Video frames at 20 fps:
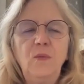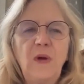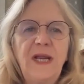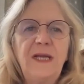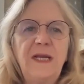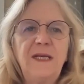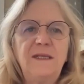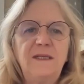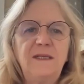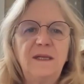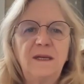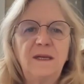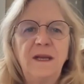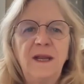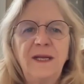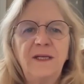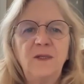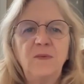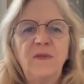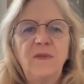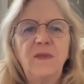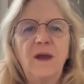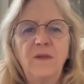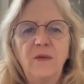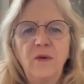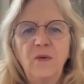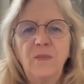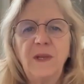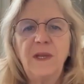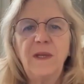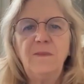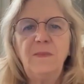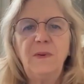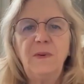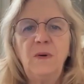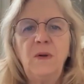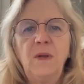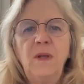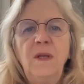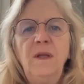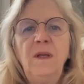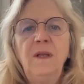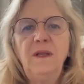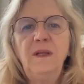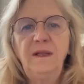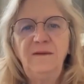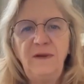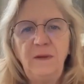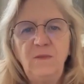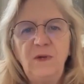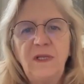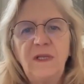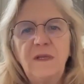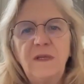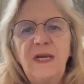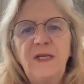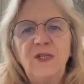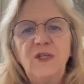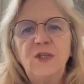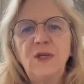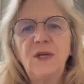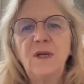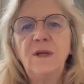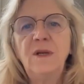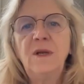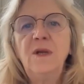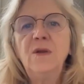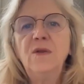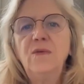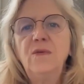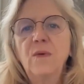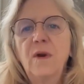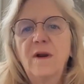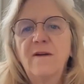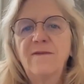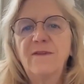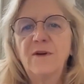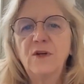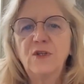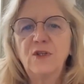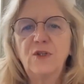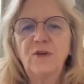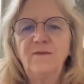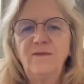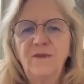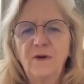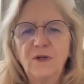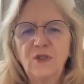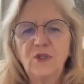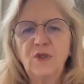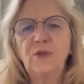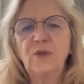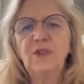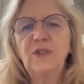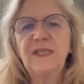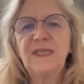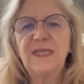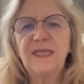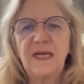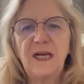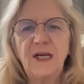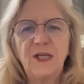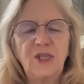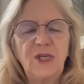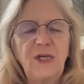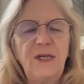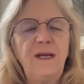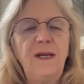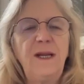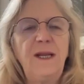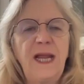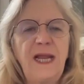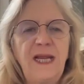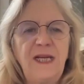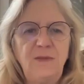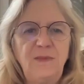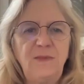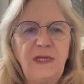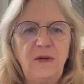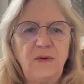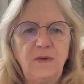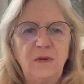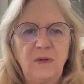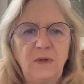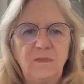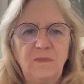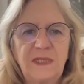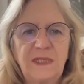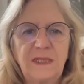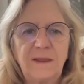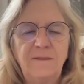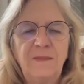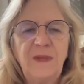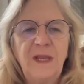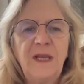ways to connect with other people living with dementia through our virtual discussion and engagement groups.